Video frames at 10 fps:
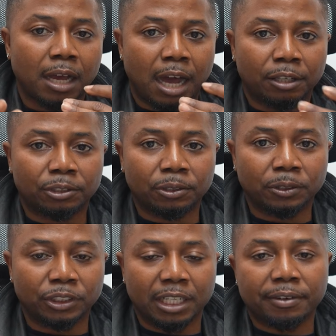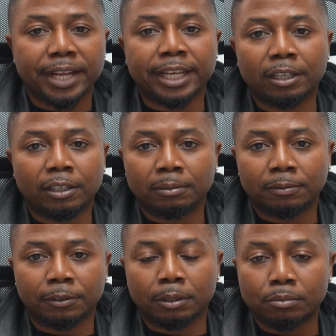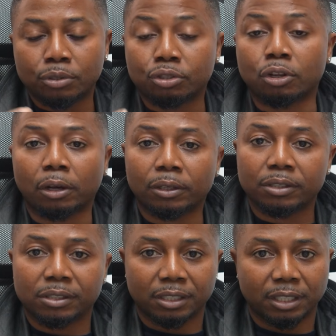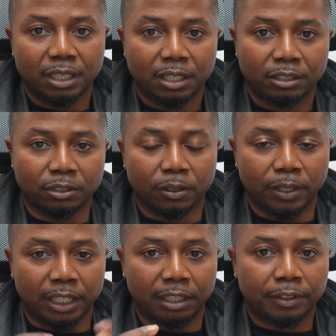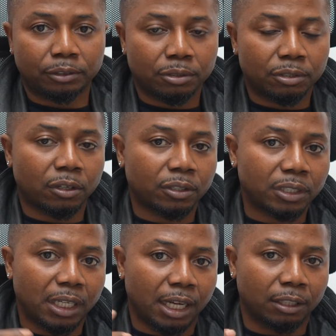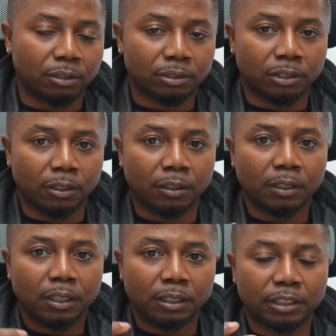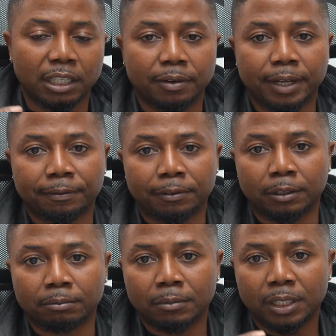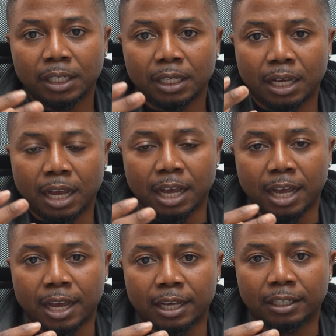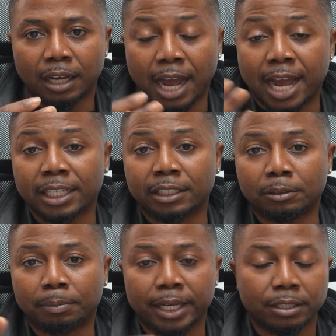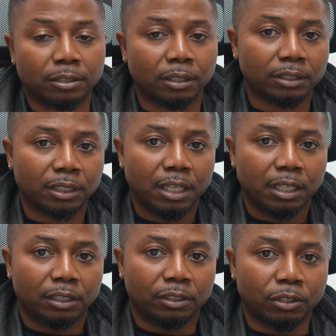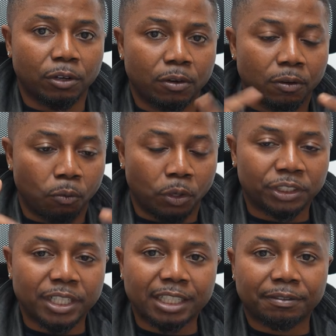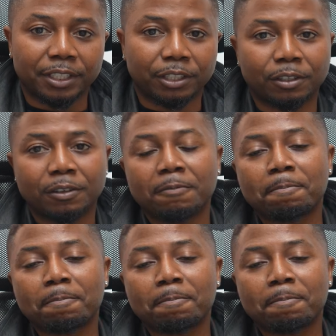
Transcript: how to generate income from stocks, so individual stocks, and also generate from high yield paying stocks. So watch the next video